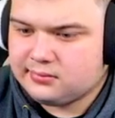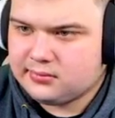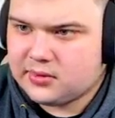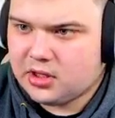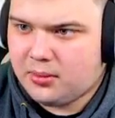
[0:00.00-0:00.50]

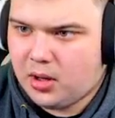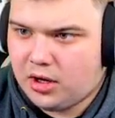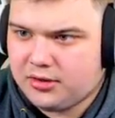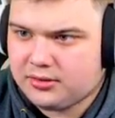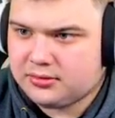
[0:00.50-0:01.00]
Come on.
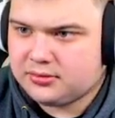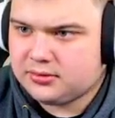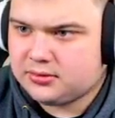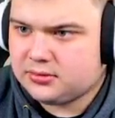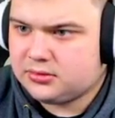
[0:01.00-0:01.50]

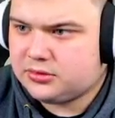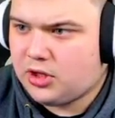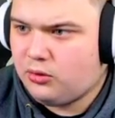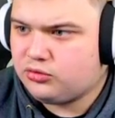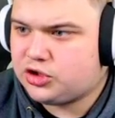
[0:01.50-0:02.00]

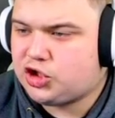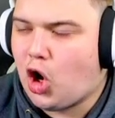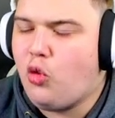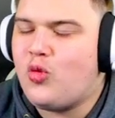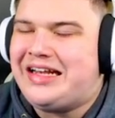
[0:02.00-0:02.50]
Don't
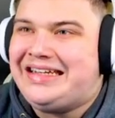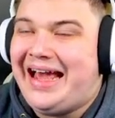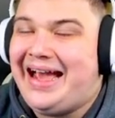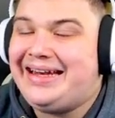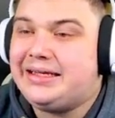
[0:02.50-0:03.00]
go
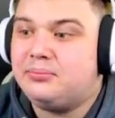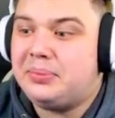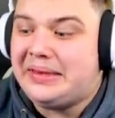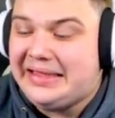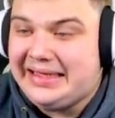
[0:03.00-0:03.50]
dead,
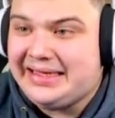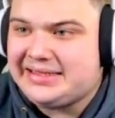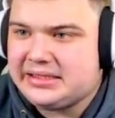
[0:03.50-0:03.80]
please.